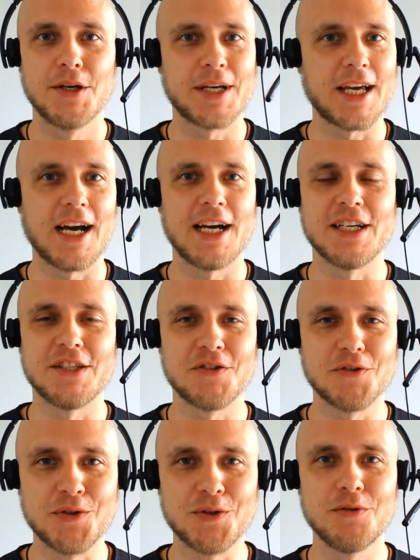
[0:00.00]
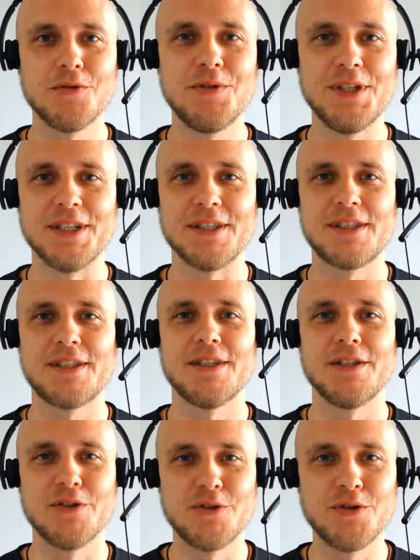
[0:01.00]
Guys, do
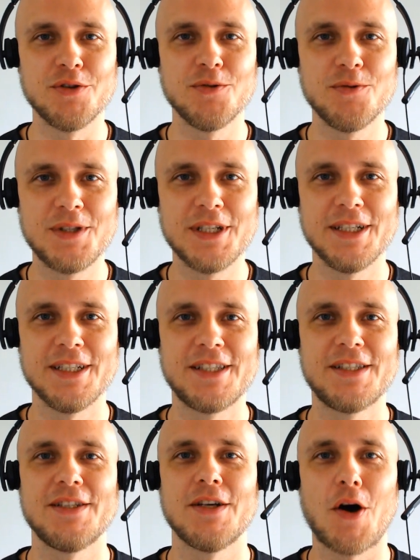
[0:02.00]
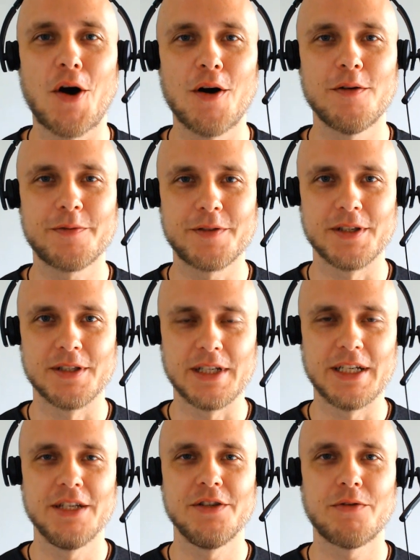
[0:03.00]
this often
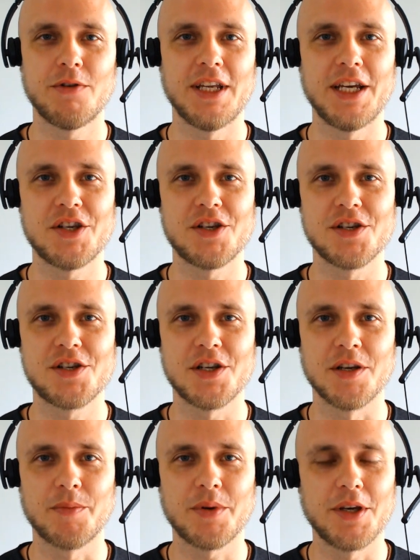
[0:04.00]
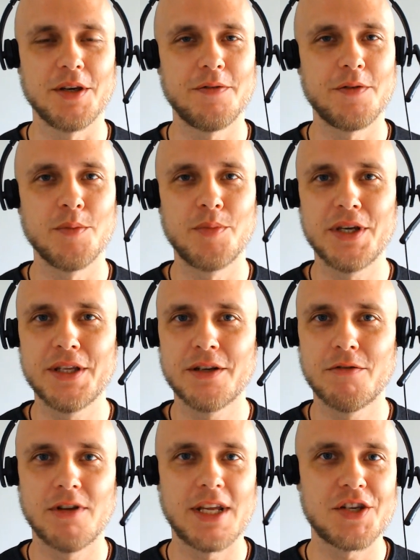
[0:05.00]
in your relationship. If you've been in a
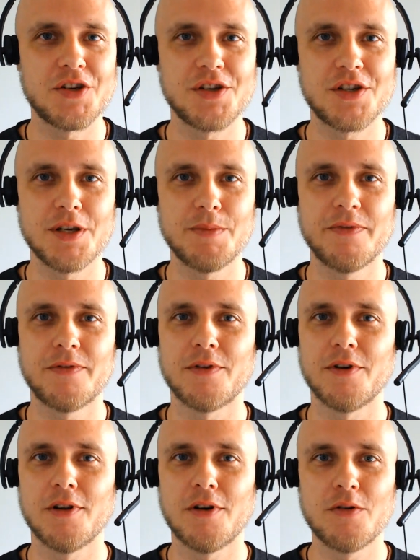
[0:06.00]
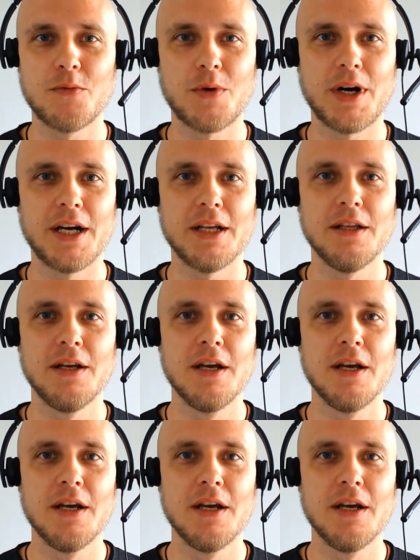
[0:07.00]
relationship for a long while